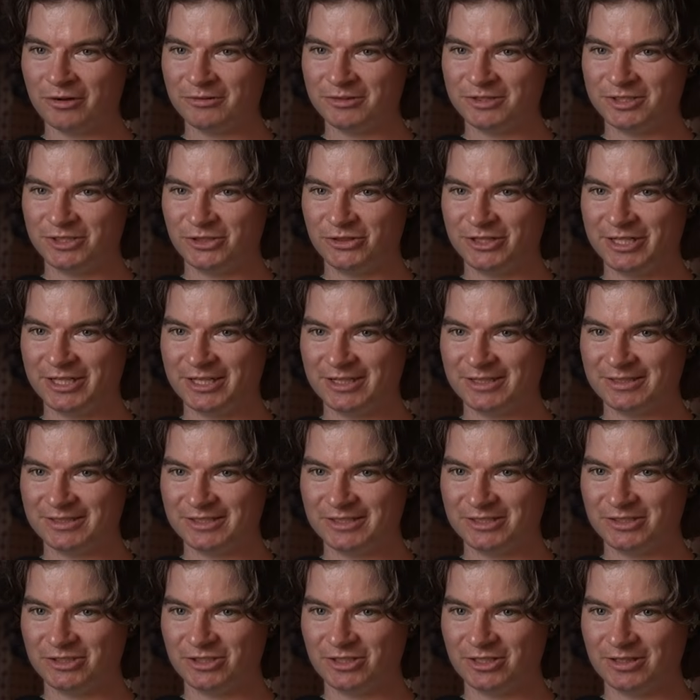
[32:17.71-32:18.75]
I was shooting as
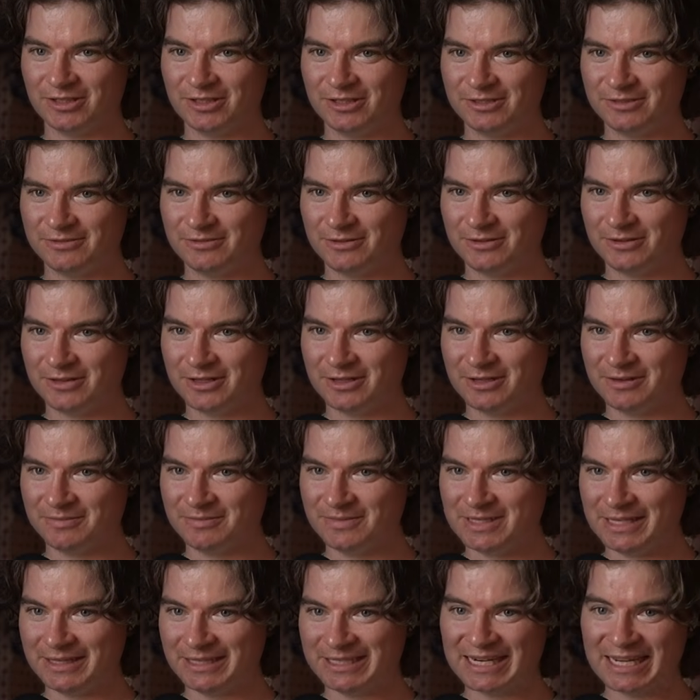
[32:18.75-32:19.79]
a journalist for the
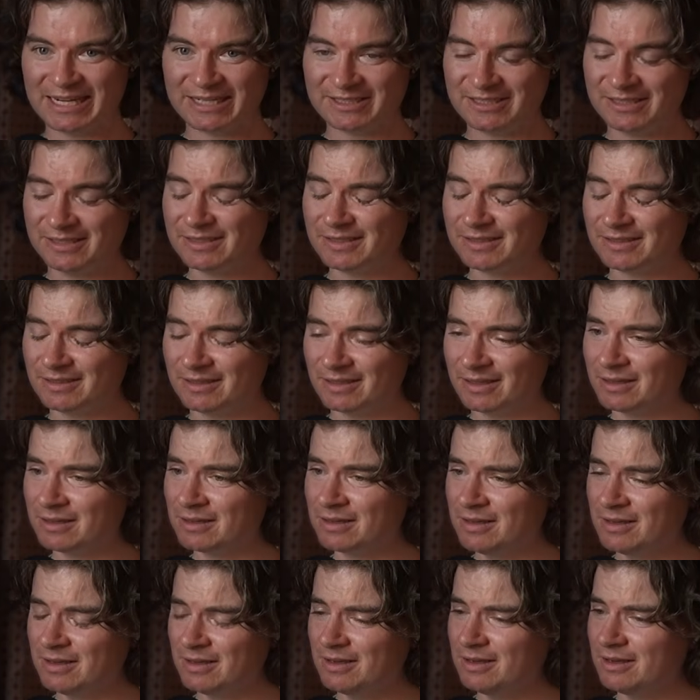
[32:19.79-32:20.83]
Daily Nexus, the
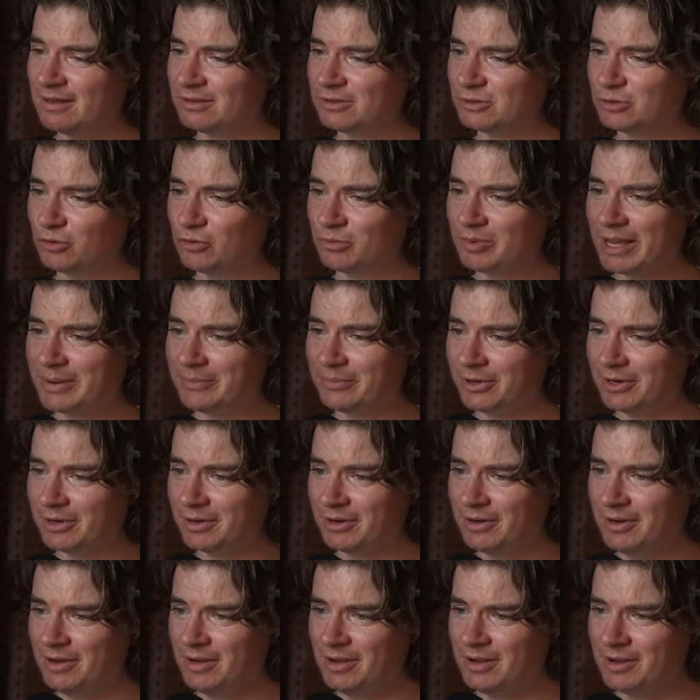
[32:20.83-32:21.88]
school
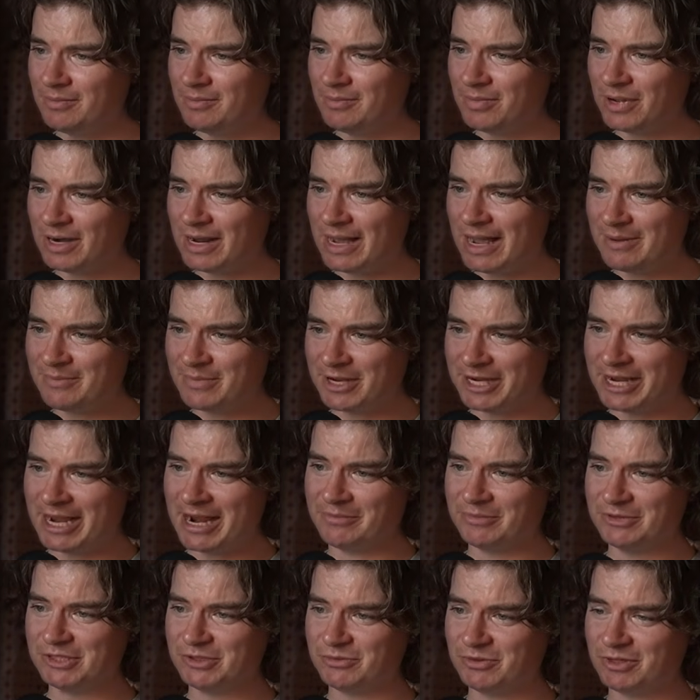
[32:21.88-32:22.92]
paper, but I had my
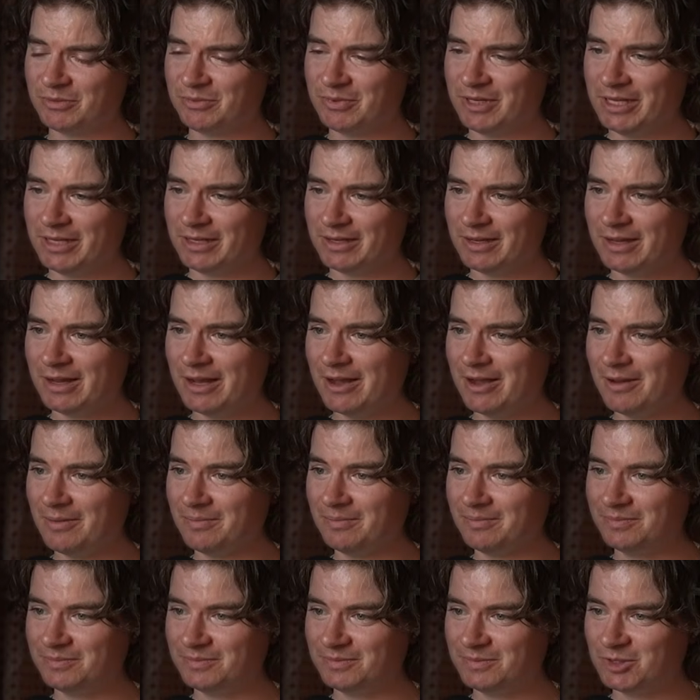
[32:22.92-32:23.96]
cameras with me,
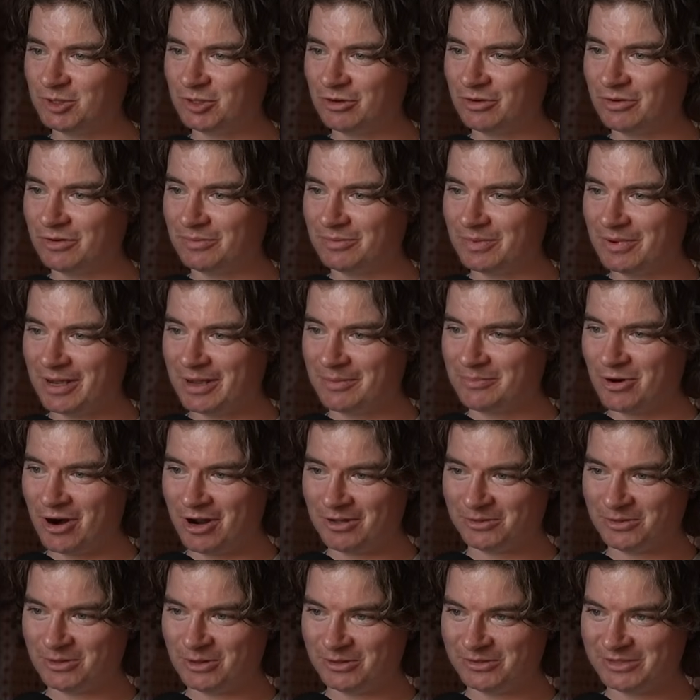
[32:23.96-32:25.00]
so I
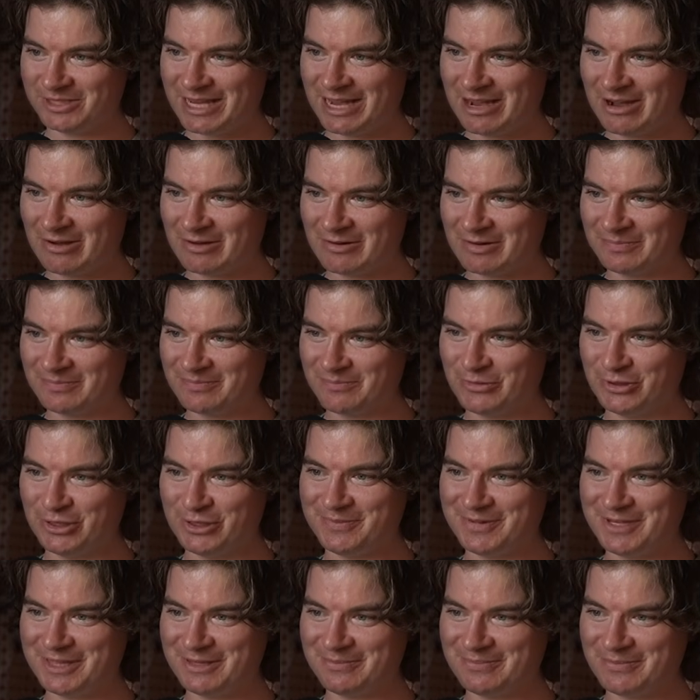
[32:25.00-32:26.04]
brought those out and really
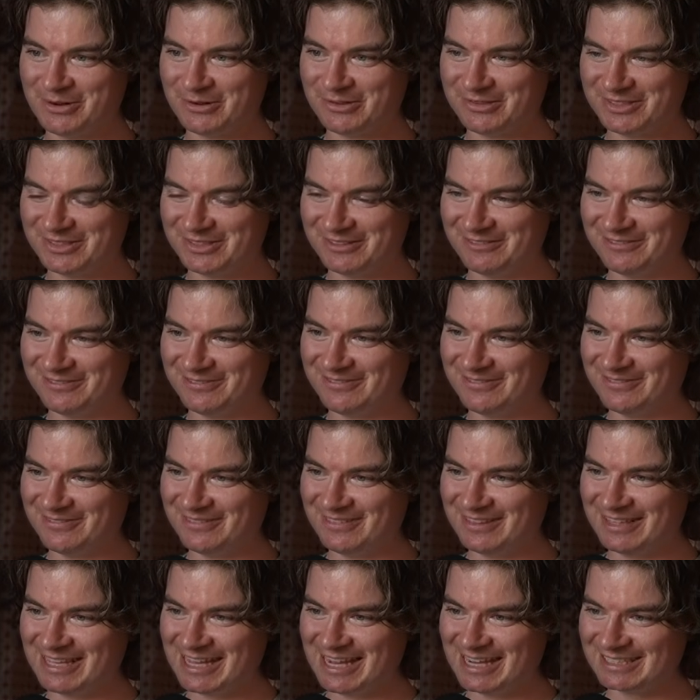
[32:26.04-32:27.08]
made the most of
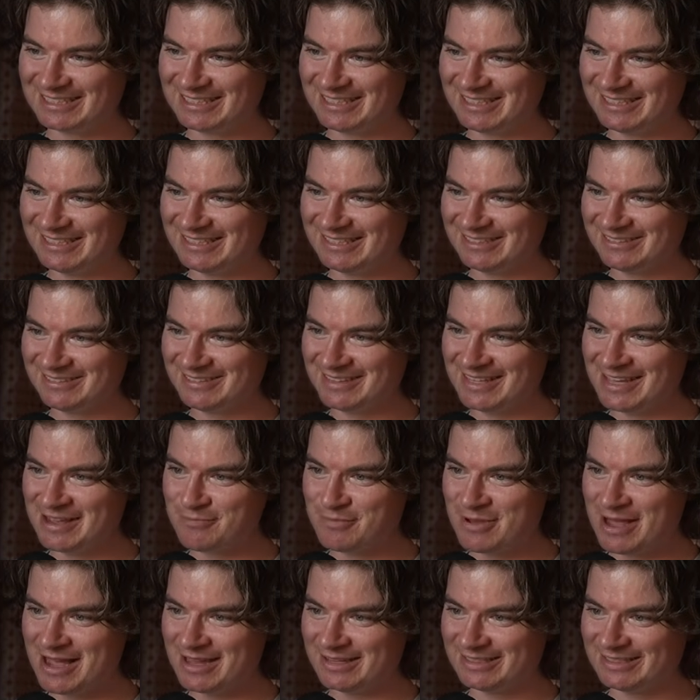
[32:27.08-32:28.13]
the access with
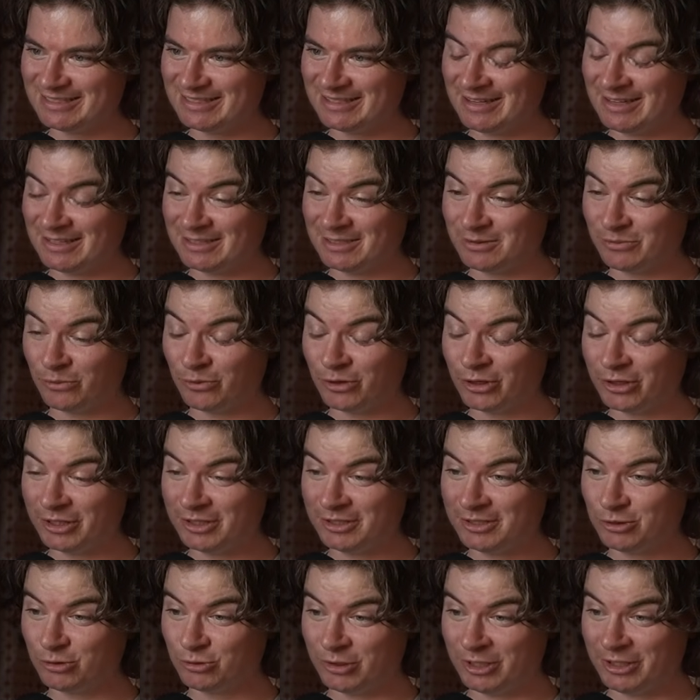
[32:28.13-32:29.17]
that pass, and I got some
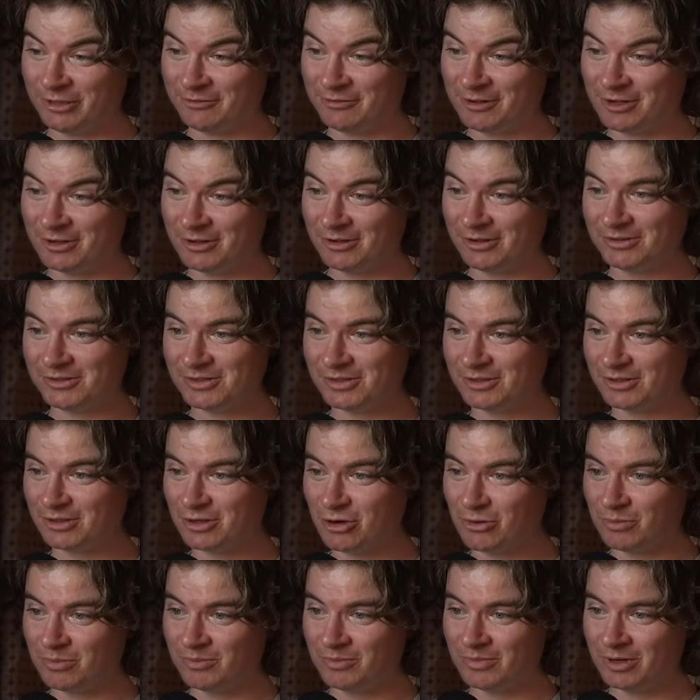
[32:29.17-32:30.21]
really sweet photos on the
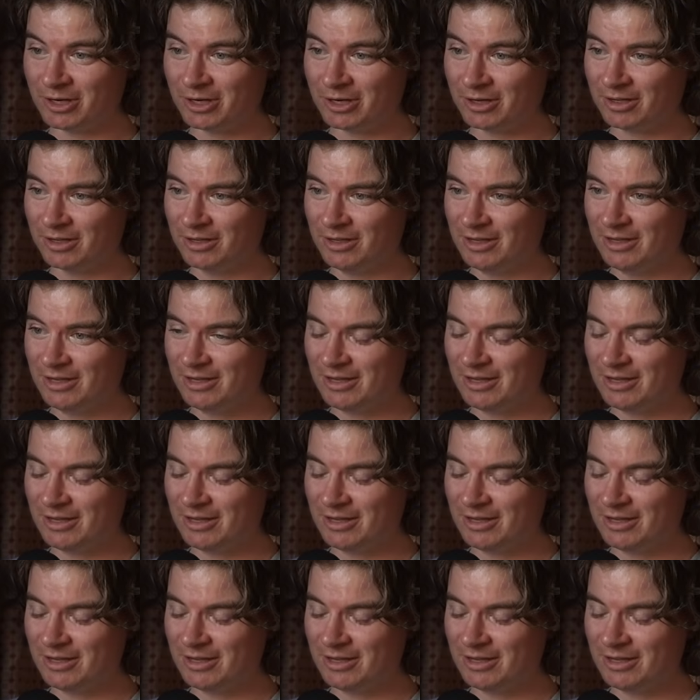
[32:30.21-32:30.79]
Koppenberg